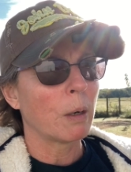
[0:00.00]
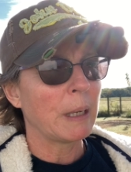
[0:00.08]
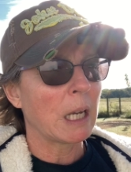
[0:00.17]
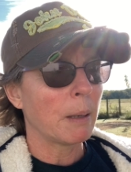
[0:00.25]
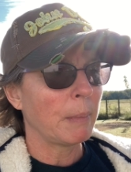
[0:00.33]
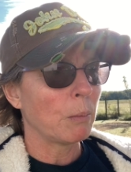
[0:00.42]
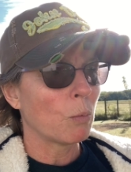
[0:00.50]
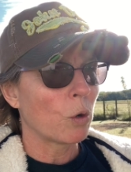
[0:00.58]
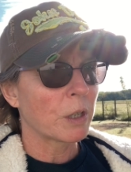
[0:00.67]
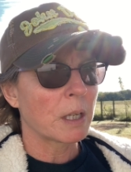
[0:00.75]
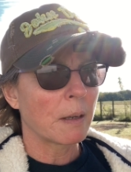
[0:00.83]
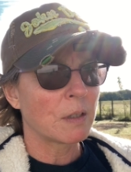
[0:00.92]
Becoming
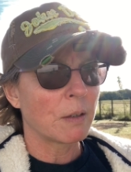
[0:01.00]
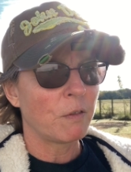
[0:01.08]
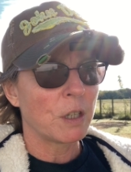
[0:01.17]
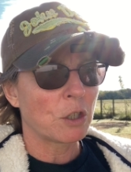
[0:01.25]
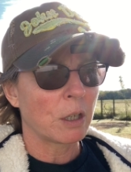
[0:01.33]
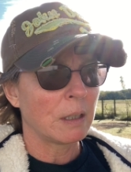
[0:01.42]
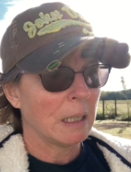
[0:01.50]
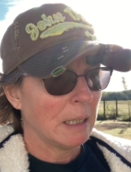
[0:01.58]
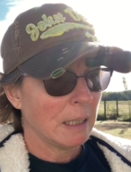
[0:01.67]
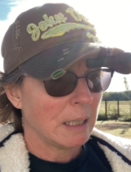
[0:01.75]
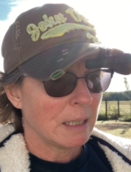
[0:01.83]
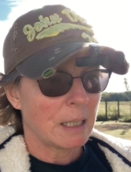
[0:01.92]
more self-sufficient
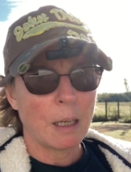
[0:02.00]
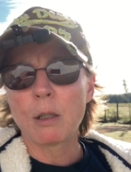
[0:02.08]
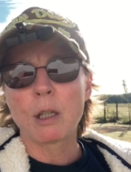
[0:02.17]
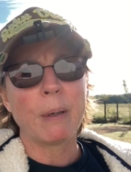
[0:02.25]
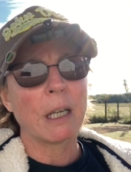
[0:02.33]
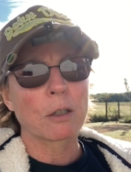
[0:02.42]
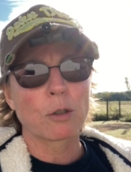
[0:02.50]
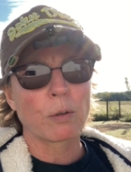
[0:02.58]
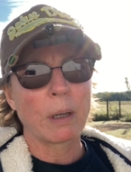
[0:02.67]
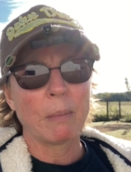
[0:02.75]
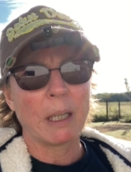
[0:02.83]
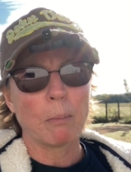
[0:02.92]
seems to be
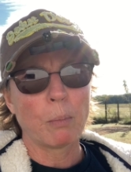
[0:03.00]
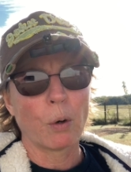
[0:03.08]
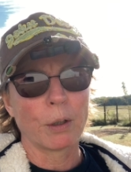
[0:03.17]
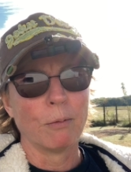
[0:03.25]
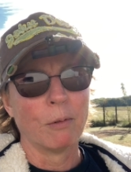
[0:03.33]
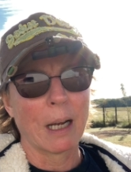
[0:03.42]
extremely important